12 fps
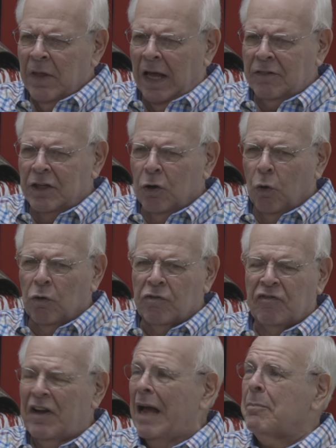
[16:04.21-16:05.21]
at the old
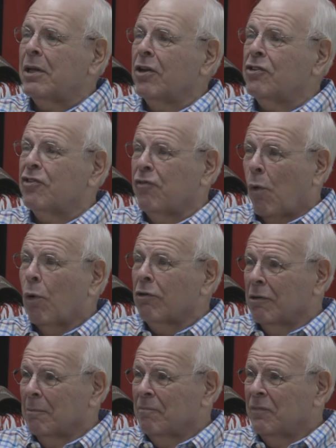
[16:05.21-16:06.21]
Fabulous
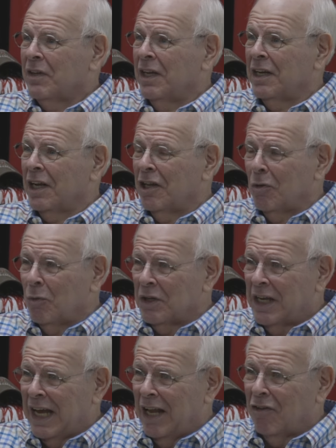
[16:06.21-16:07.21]
Forum in
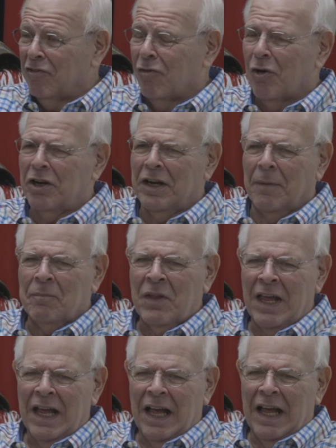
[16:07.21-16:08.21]
Inglewood, California.
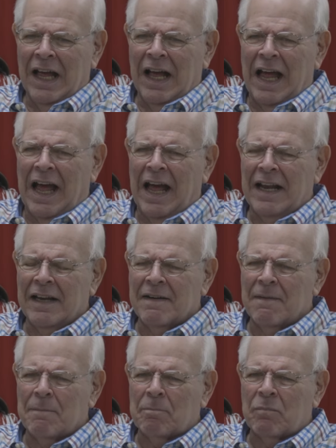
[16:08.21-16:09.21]

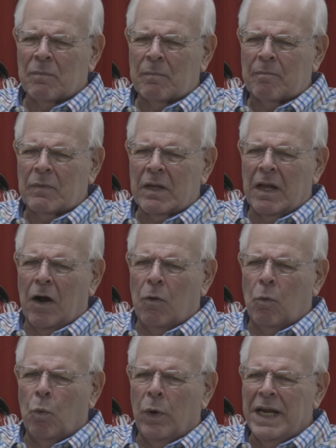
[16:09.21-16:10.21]
And
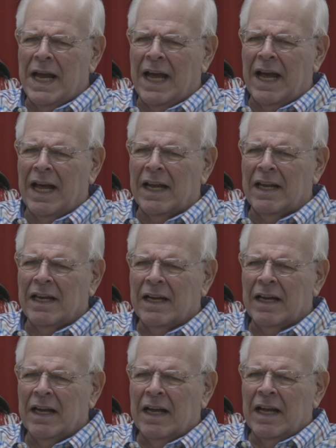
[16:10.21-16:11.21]
we had
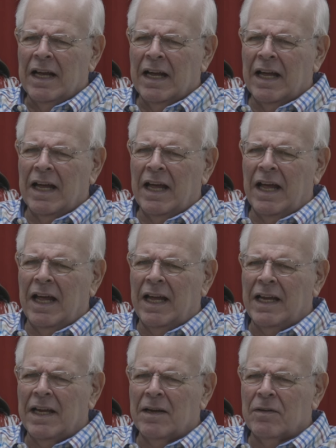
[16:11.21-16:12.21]

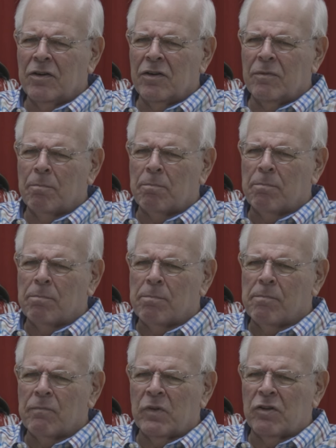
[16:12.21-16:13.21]
a
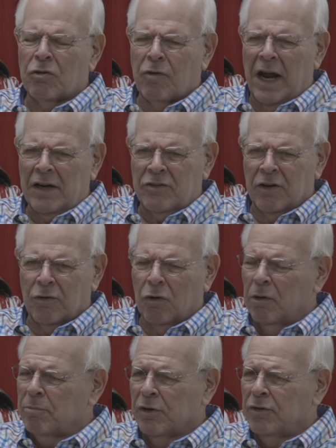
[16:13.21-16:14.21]
director
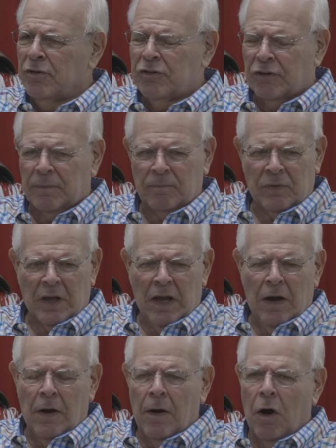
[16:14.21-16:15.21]
or a producer
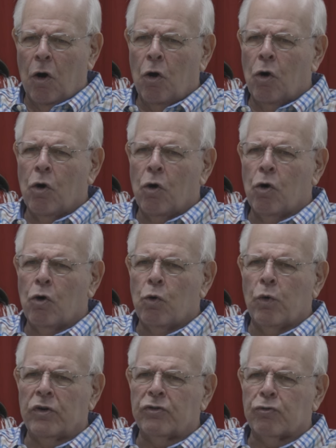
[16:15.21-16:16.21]

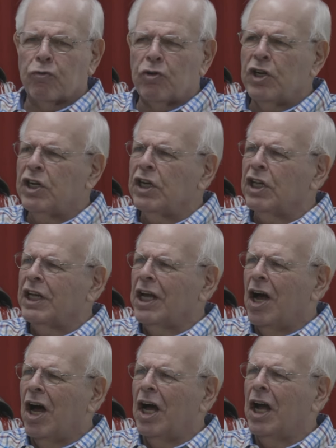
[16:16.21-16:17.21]
who was really
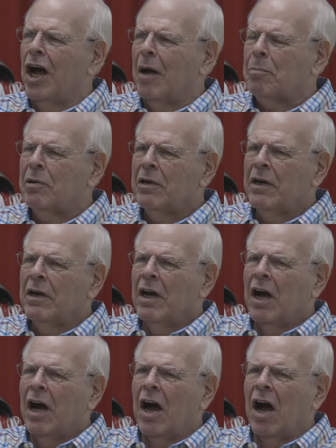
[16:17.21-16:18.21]
hung up
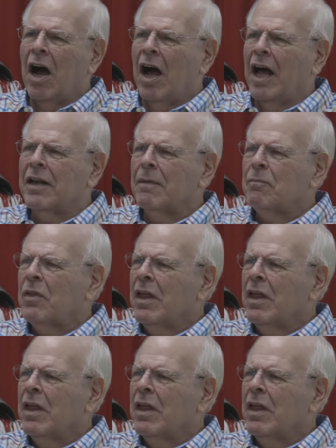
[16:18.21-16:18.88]
on